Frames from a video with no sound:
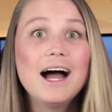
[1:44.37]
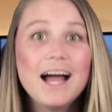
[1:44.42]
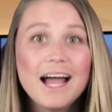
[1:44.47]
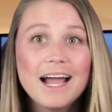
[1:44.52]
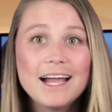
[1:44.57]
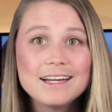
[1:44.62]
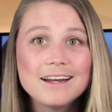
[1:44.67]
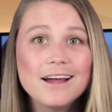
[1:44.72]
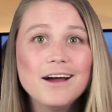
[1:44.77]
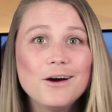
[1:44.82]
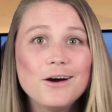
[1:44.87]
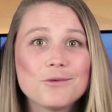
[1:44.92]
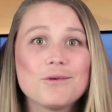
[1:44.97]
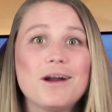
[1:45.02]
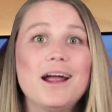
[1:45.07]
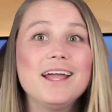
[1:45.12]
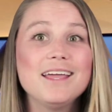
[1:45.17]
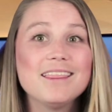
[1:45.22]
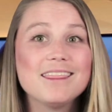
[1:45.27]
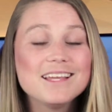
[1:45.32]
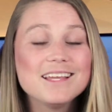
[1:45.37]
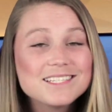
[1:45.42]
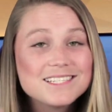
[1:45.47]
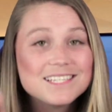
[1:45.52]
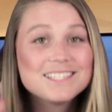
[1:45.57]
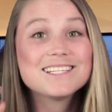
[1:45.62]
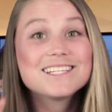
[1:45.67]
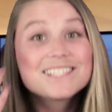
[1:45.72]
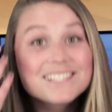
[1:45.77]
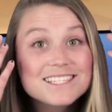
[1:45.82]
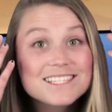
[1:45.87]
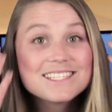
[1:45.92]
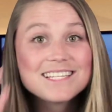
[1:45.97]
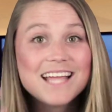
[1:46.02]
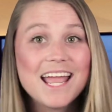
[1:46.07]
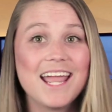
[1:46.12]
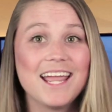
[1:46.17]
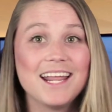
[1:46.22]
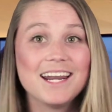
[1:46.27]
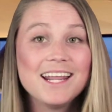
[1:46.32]
I know, right? This is
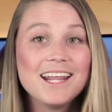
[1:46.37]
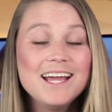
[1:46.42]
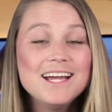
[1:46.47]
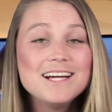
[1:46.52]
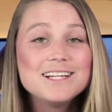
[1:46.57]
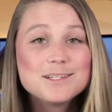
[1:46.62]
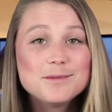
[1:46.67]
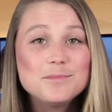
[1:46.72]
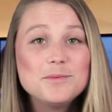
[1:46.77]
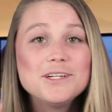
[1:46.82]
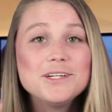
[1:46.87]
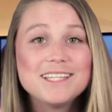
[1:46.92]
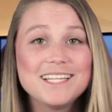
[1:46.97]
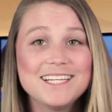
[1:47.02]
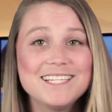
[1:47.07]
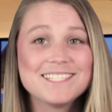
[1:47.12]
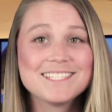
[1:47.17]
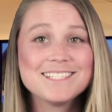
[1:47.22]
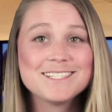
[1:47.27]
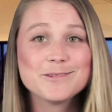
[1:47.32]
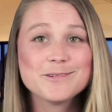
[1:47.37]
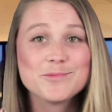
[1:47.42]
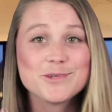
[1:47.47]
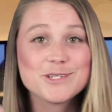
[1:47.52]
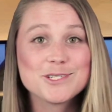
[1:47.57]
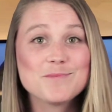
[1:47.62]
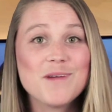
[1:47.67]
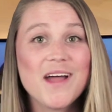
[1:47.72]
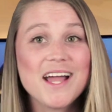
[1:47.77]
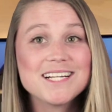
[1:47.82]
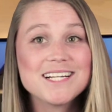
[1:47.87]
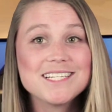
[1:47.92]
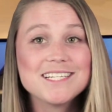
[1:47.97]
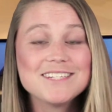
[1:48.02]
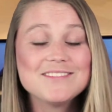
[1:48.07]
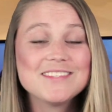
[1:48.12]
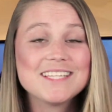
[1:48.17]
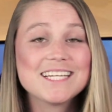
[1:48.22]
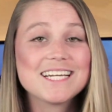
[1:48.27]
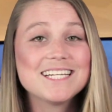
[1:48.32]
insane. To put this into
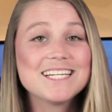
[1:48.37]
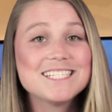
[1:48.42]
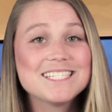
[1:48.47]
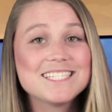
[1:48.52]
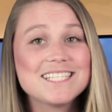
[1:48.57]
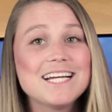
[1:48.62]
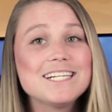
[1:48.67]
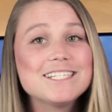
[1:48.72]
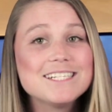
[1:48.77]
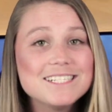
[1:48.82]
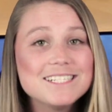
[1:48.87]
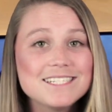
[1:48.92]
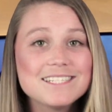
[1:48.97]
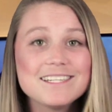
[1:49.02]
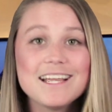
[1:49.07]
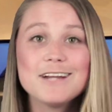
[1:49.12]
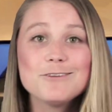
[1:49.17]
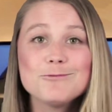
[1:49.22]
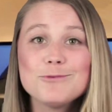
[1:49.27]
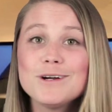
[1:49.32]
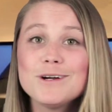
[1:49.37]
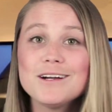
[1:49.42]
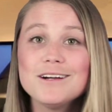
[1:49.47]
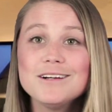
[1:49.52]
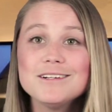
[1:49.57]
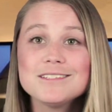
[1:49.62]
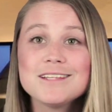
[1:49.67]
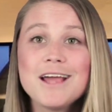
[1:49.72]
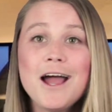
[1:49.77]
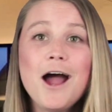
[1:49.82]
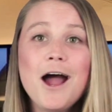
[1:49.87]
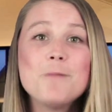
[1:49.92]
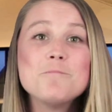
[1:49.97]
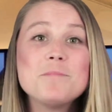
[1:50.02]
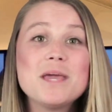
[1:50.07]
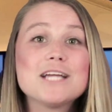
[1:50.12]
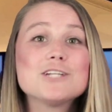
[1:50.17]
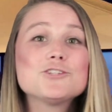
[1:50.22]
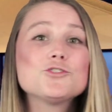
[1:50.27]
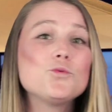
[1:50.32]
perspective, the concession stand workers
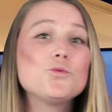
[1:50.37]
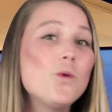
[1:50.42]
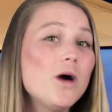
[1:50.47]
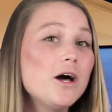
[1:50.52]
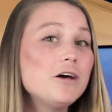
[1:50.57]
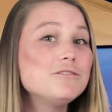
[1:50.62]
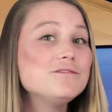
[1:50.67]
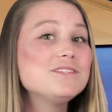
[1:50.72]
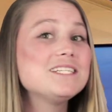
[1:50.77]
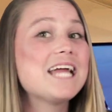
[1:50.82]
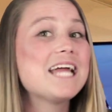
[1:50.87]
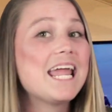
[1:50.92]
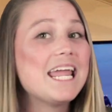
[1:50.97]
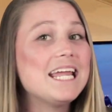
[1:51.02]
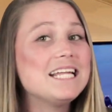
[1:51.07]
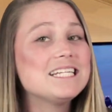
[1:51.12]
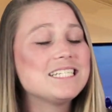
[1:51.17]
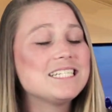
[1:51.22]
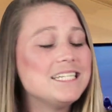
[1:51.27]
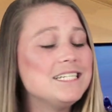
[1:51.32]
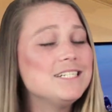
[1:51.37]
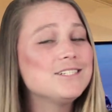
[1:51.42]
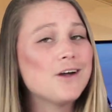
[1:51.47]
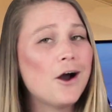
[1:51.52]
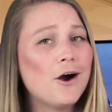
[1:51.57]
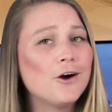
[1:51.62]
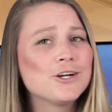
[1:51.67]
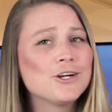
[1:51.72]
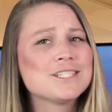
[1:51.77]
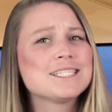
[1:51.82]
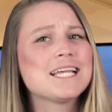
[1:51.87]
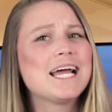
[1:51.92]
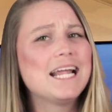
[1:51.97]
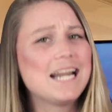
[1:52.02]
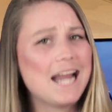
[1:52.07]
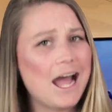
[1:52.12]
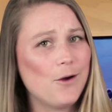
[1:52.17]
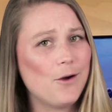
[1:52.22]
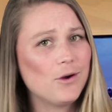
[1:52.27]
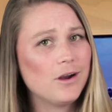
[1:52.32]
make $12 to $18
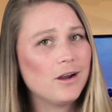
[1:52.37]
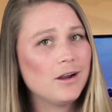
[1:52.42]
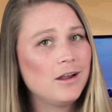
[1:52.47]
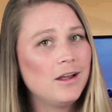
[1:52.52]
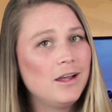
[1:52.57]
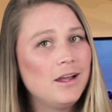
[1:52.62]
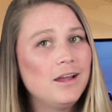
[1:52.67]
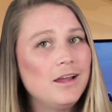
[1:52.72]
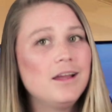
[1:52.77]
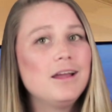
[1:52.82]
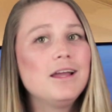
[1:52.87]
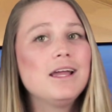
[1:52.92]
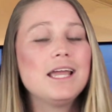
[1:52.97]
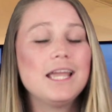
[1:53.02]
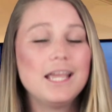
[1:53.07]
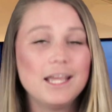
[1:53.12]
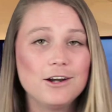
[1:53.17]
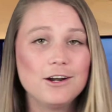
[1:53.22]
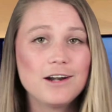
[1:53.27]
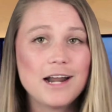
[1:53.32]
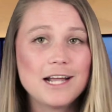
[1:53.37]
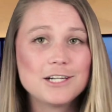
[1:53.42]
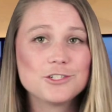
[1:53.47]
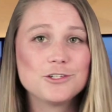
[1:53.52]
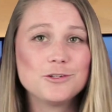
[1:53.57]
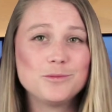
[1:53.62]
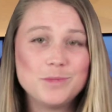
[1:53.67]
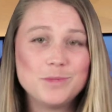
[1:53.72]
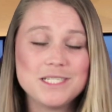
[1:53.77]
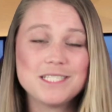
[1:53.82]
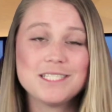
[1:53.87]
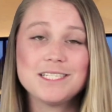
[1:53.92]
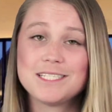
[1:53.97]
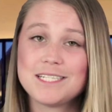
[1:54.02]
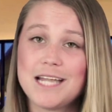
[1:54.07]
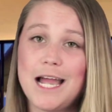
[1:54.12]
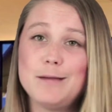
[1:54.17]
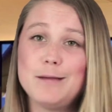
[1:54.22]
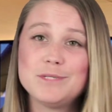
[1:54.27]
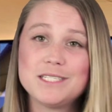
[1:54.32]
an hour. International Business
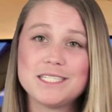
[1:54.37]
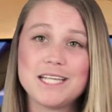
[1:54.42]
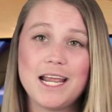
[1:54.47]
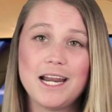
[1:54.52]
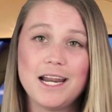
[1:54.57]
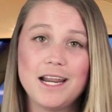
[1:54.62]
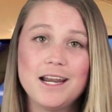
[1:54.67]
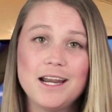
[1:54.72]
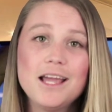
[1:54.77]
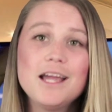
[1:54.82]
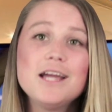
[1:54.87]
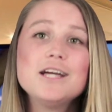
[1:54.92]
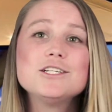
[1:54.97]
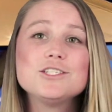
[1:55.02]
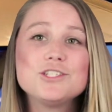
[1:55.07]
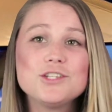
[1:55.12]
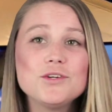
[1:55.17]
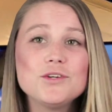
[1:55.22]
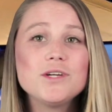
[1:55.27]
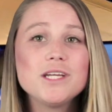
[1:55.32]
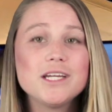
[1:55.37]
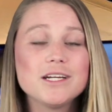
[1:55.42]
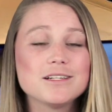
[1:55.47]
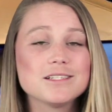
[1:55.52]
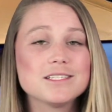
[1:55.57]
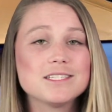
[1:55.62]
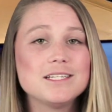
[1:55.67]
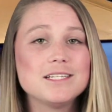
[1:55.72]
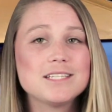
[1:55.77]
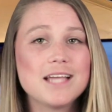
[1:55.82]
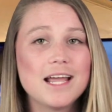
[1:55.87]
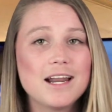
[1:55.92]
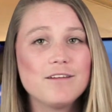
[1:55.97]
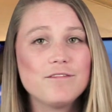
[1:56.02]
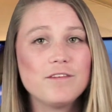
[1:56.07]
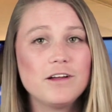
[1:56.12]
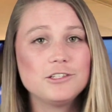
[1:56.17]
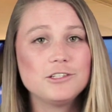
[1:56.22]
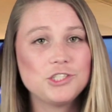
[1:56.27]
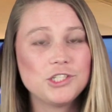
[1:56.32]
Times stated, 2 years since
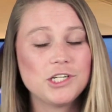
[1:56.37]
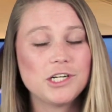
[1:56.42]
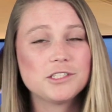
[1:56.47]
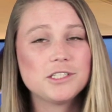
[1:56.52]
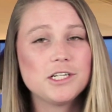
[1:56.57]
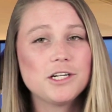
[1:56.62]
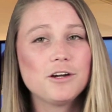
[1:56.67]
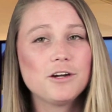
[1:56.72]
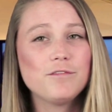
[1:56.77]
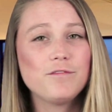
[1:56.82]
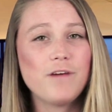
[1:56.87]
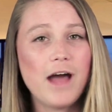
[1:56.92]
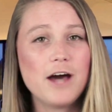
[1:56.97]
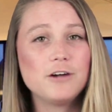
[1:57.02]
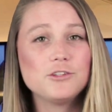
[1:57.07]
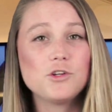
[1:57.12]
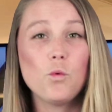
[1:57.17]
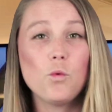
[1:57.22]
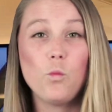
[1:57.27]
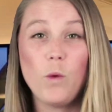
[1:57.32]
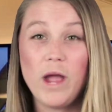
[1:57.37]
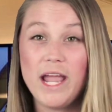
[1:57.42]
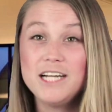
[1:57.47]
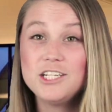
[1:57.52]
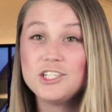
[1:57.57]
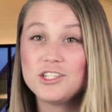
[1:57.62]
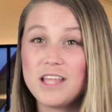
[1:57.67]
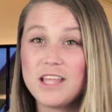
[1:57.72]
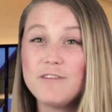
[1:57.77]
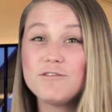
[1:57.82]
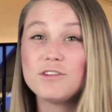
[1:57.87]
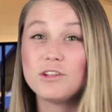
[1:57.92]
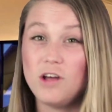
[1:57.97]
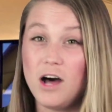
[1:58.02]
NFL cheerleader filed a wage theft